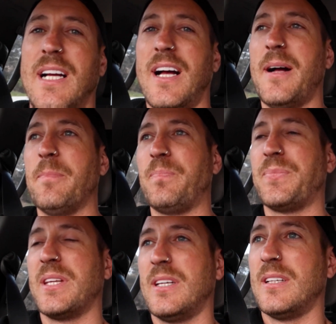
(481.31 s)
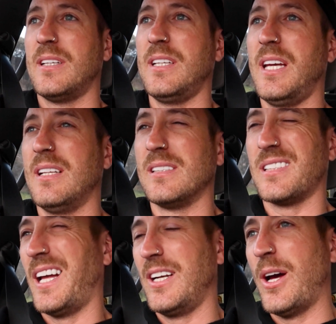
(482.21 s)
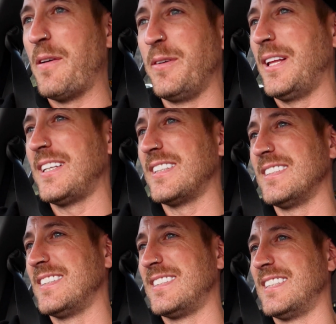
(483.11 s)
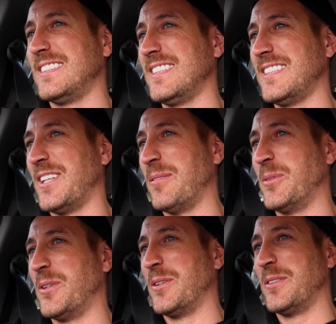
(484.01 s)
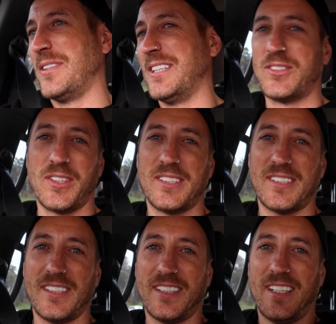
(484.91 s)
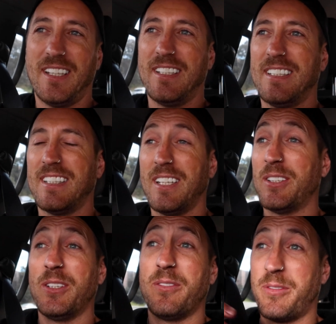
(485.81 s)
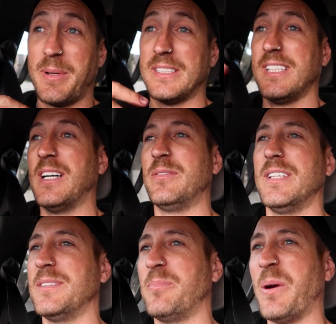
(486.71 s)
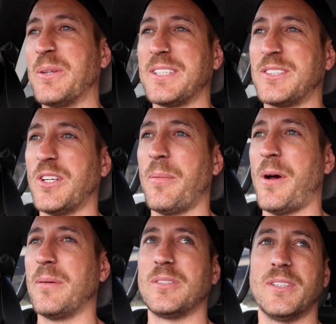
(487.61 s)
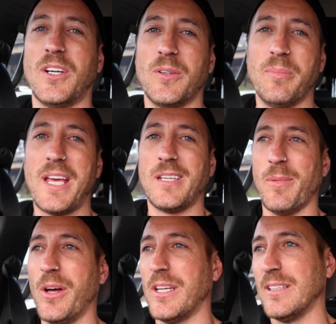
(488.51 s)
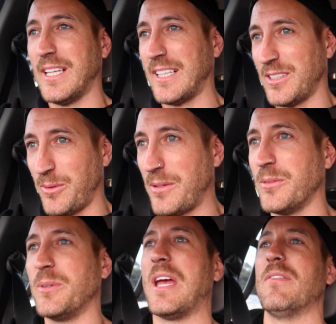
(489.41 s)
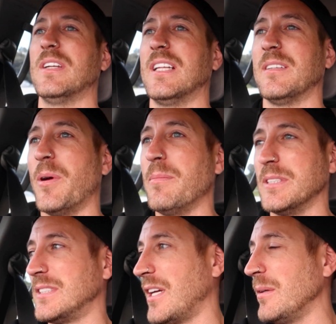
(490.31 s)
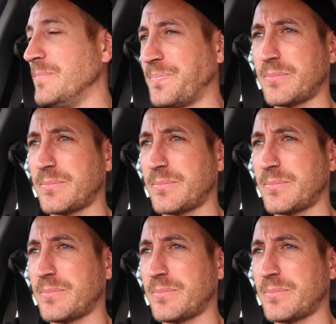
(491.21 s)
Um, and I don't know. I feel like there's just a lot more interest in, including for myself, in bolting a turbo up to an old Mankey motor like the one that we have in it at the moment. So